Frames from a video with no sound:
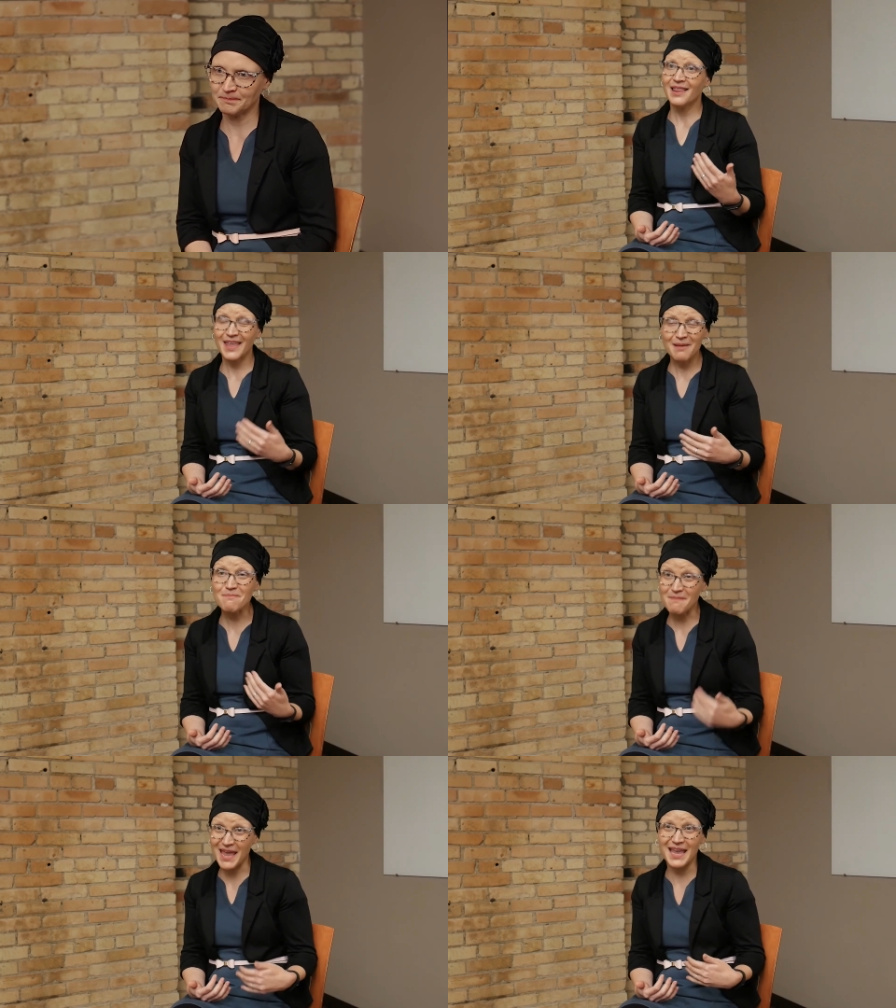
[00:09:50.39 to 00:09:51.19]
They
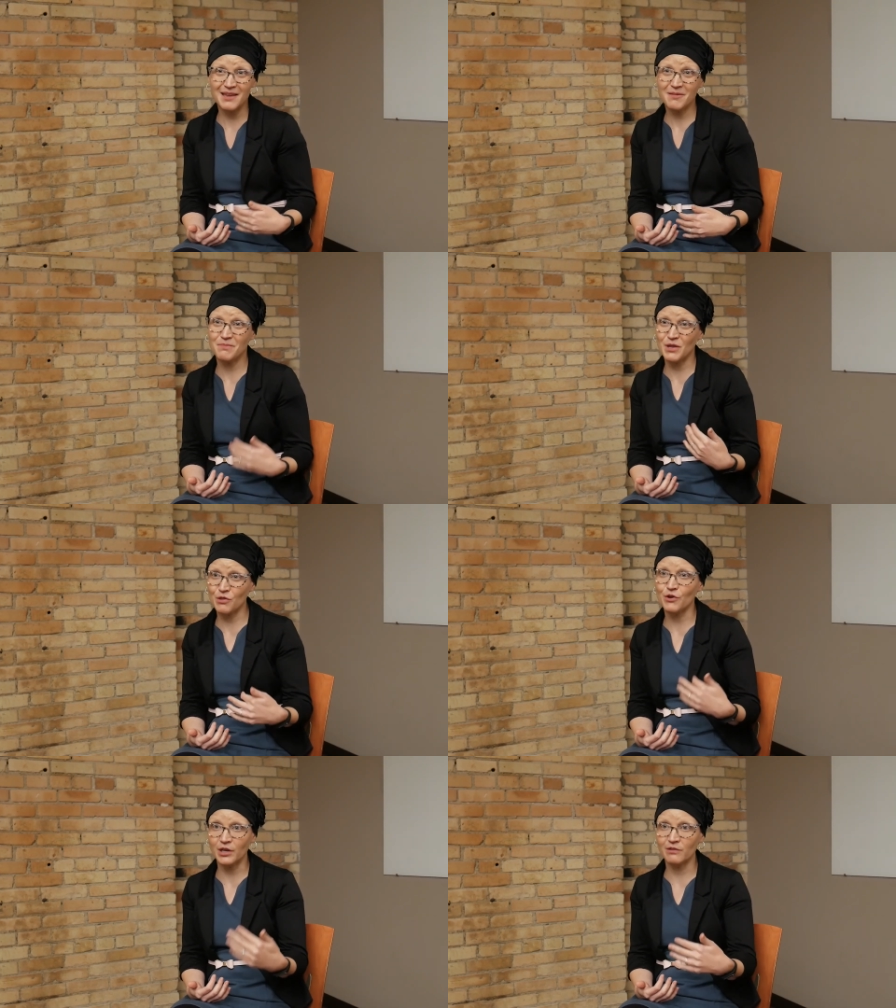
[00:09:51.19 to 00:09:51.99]
may be
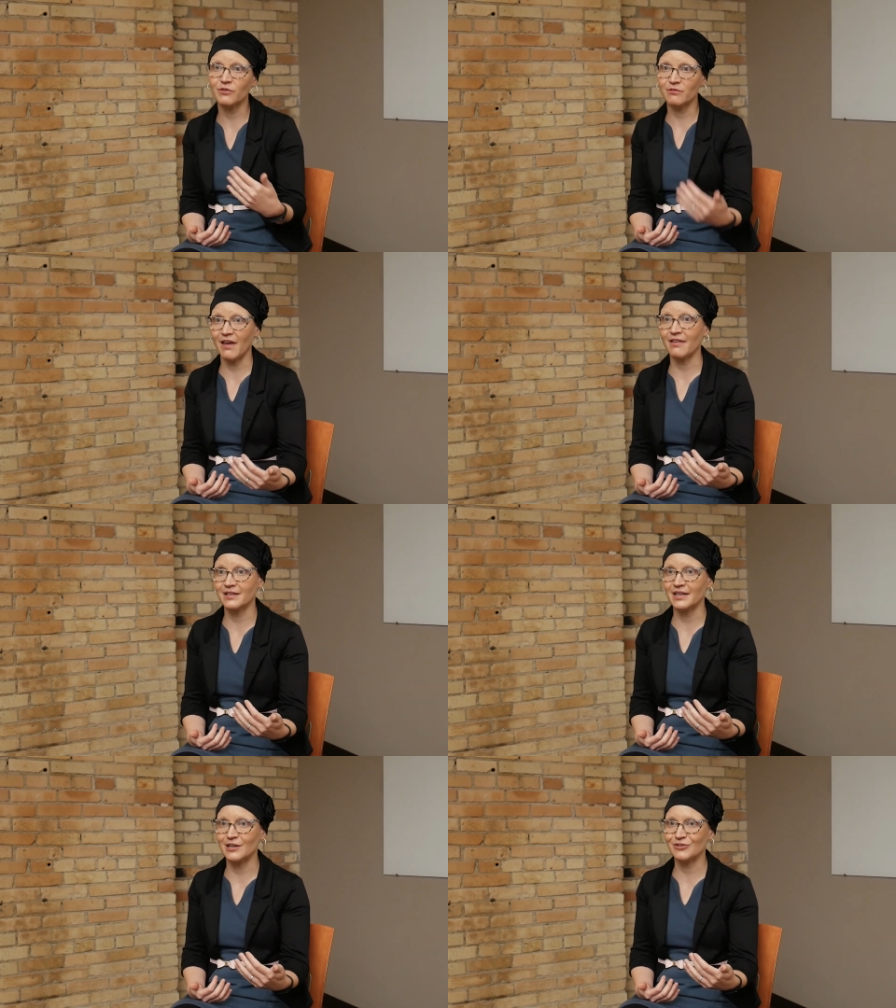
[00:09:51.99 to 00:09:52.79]
looking for
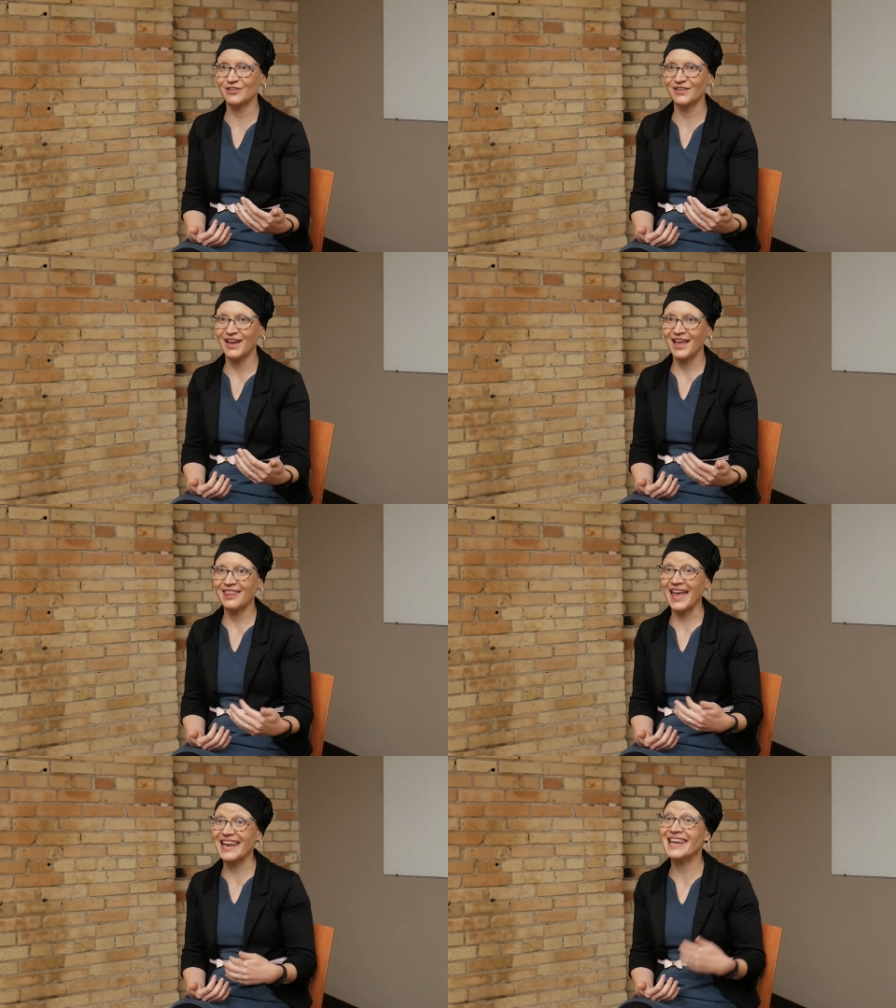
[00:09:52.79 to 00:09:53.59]
validation
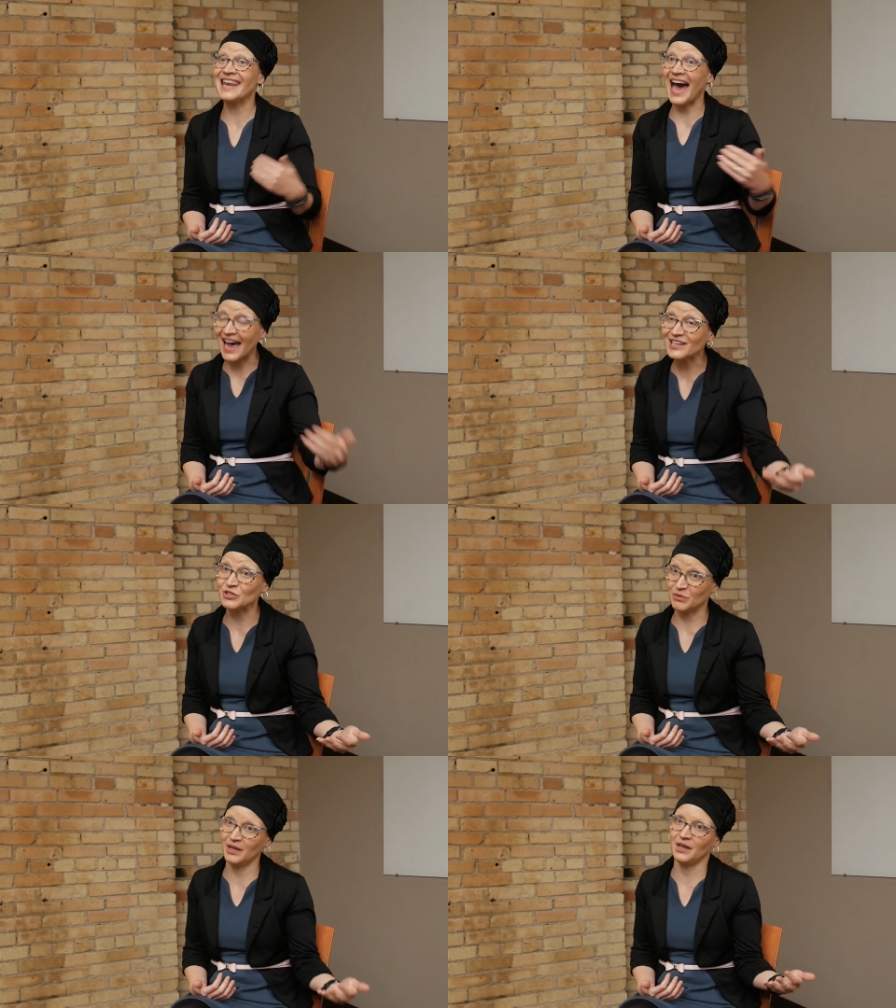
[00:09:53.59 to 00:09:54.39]
that not
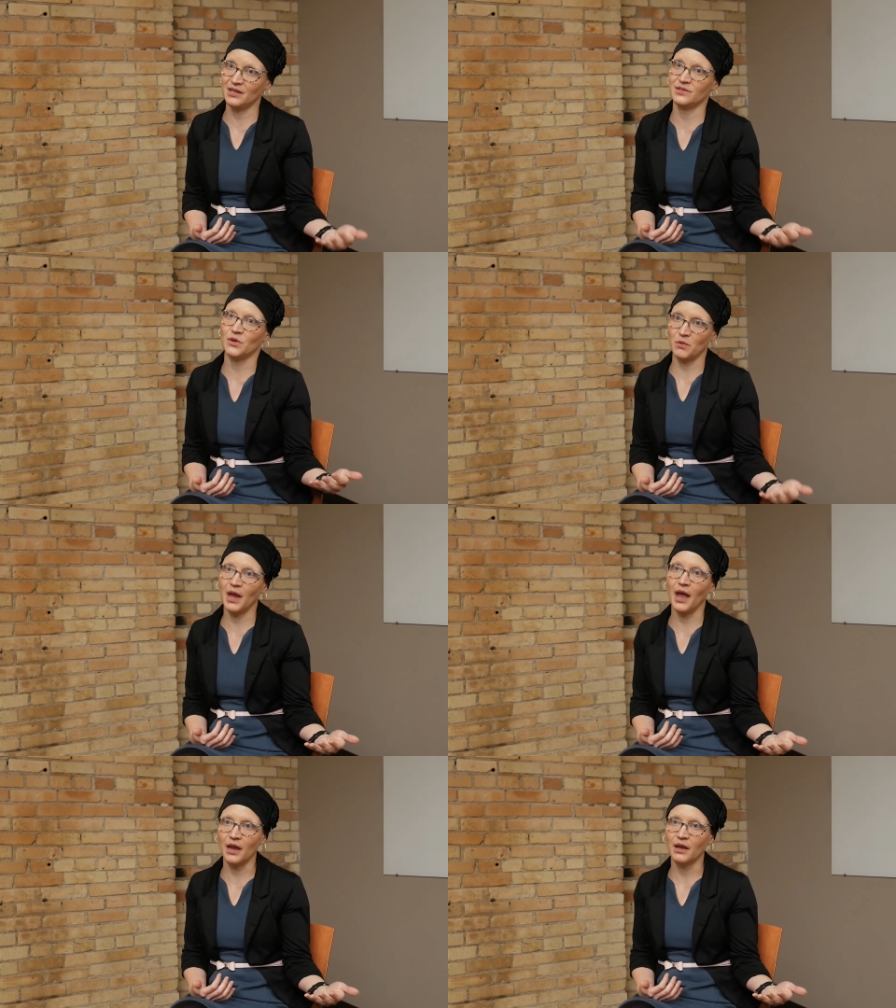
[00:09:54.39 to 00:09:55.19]
doing it is
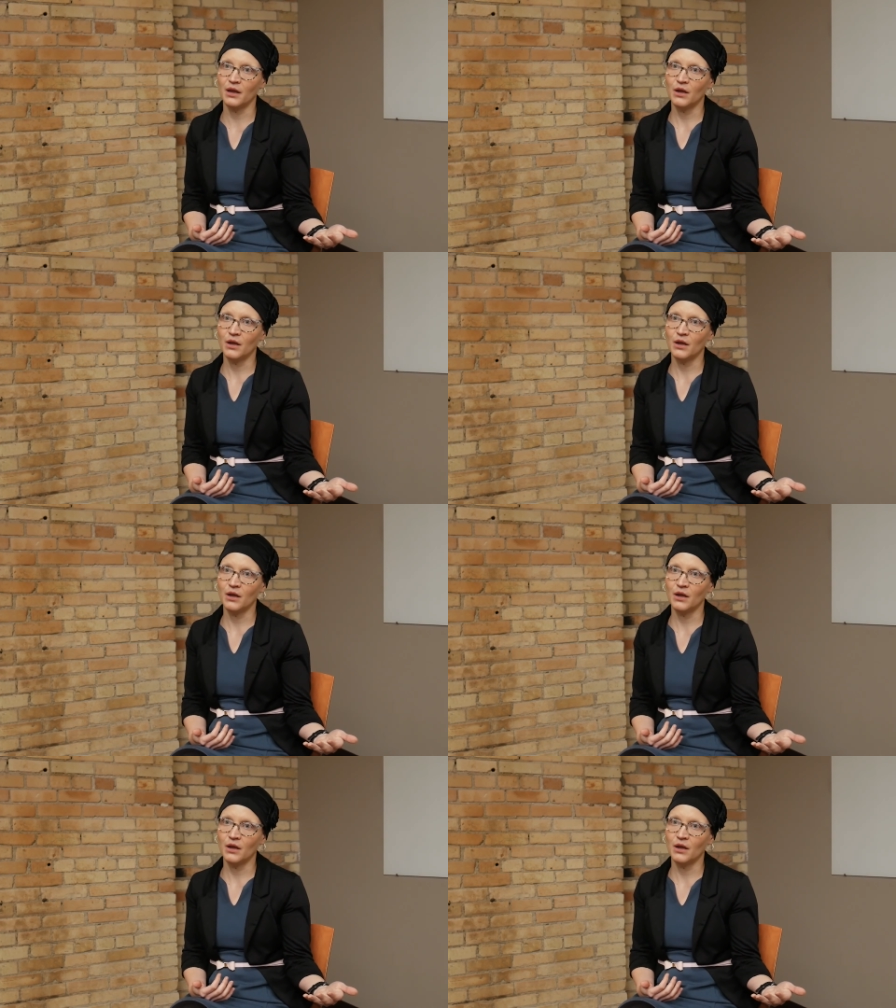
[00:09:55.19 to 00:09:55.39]
okay.